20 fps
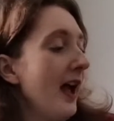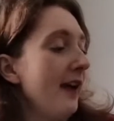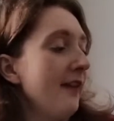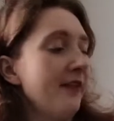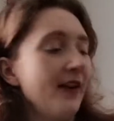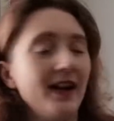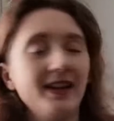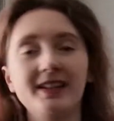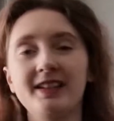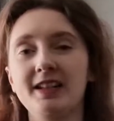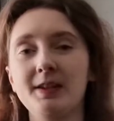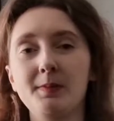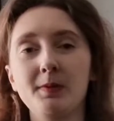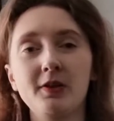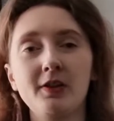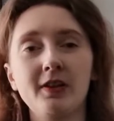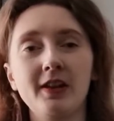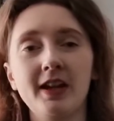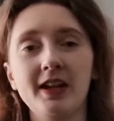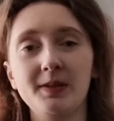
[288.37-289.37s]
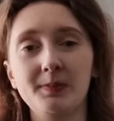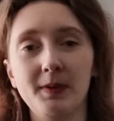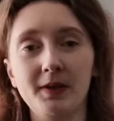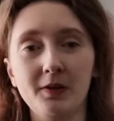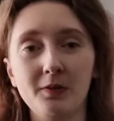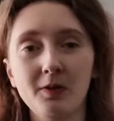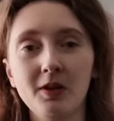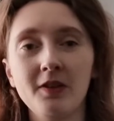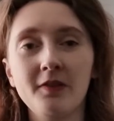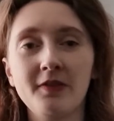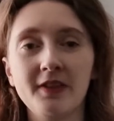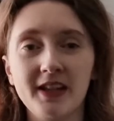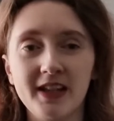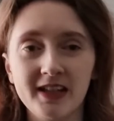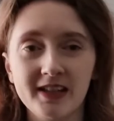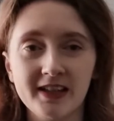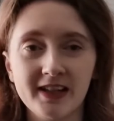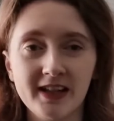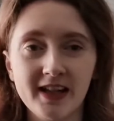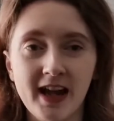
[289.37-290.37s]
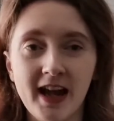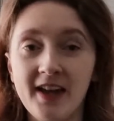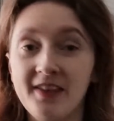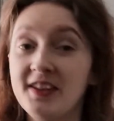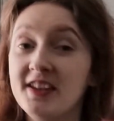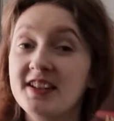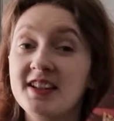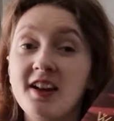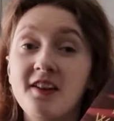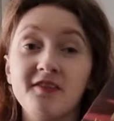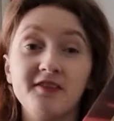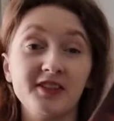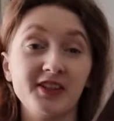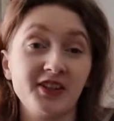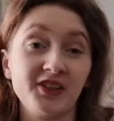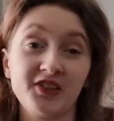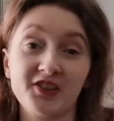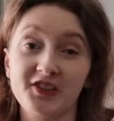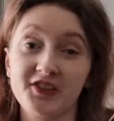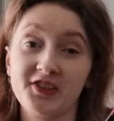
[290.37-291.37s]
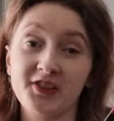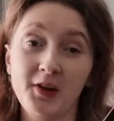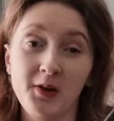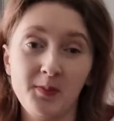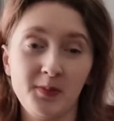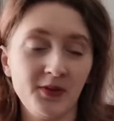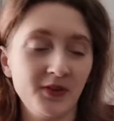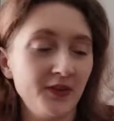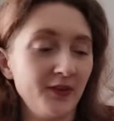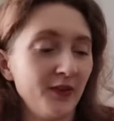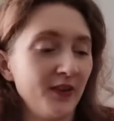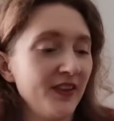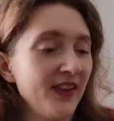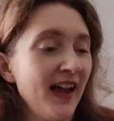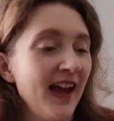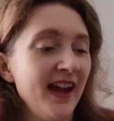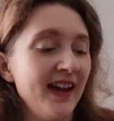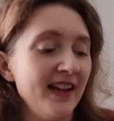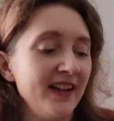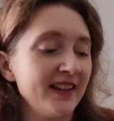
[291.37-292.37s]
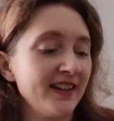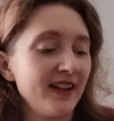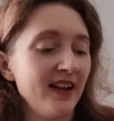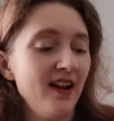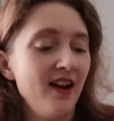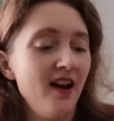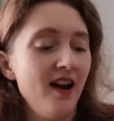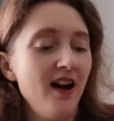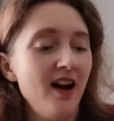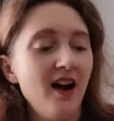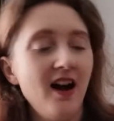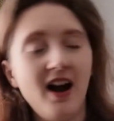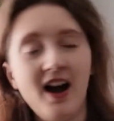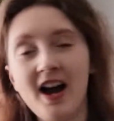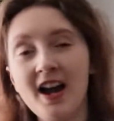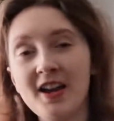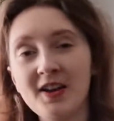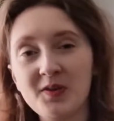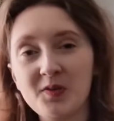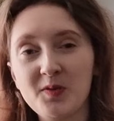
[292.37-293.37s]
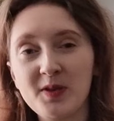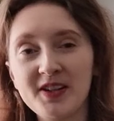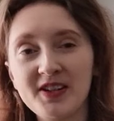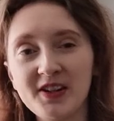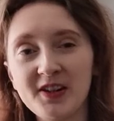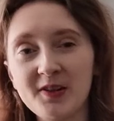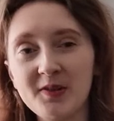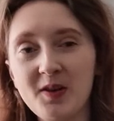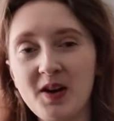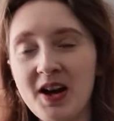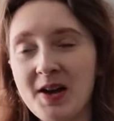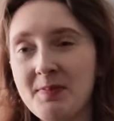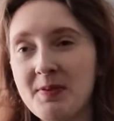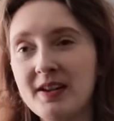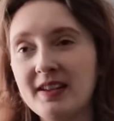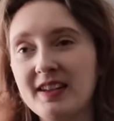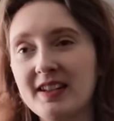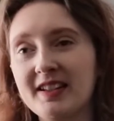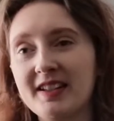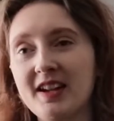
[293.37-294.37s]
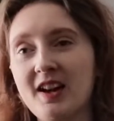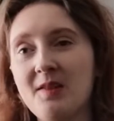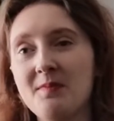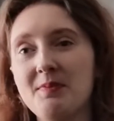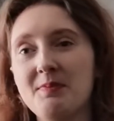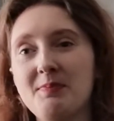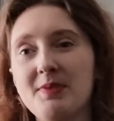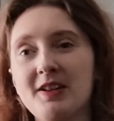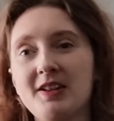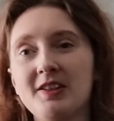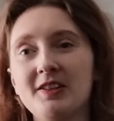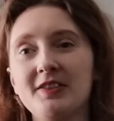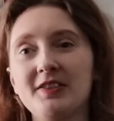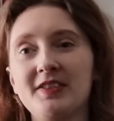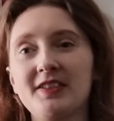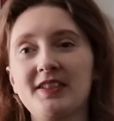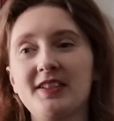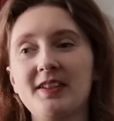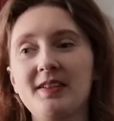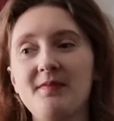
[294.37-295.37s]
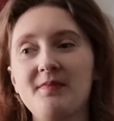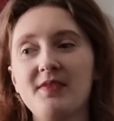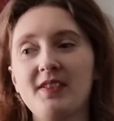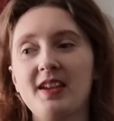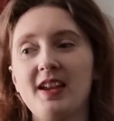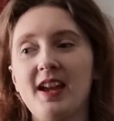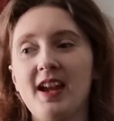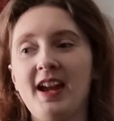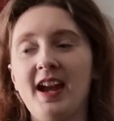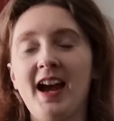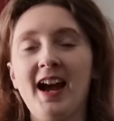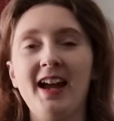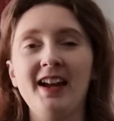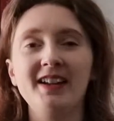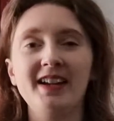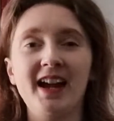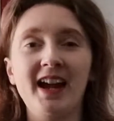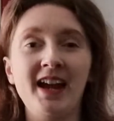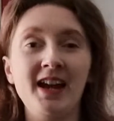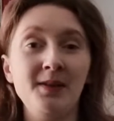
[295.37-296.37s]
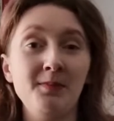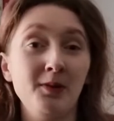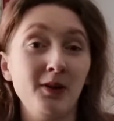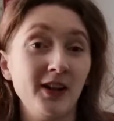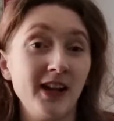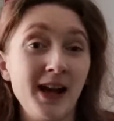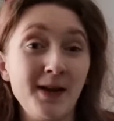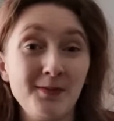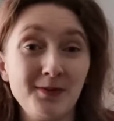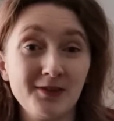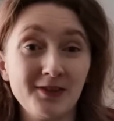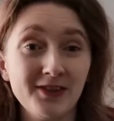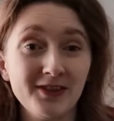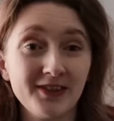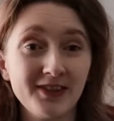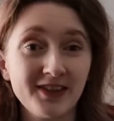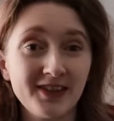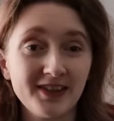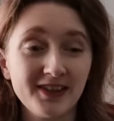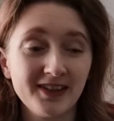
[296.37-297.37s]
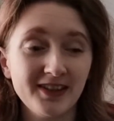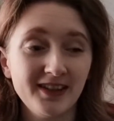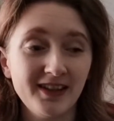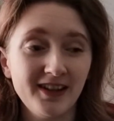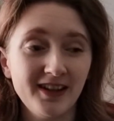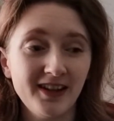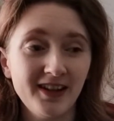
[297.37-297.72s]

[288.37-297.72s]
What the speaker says: that has been all over the internet, and this cover is just so beautiful, and that is Iron Widow. I picked this up because it had a polyamorous